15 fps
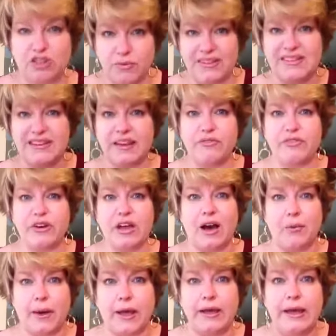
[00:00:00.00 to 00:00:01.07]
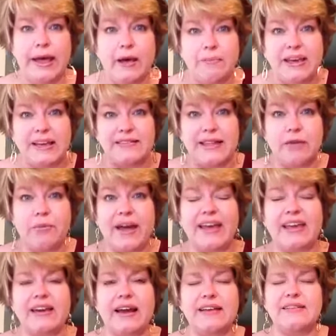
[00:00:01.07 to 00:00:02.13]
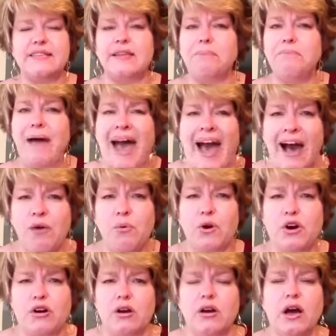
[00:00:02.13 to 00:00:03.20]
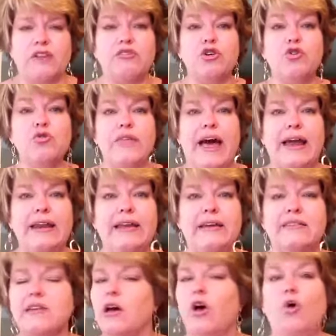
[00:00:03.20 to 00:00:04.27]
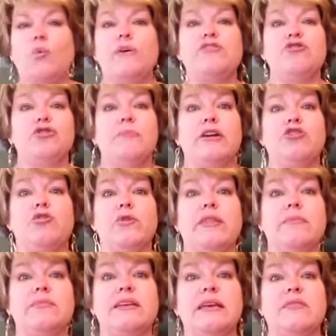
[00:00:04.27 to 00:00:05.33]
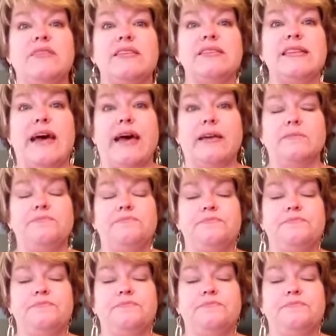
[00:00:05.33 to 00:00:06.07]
It would stand for Yahweh, because they recognize that the power of who that is was too much for them to even say.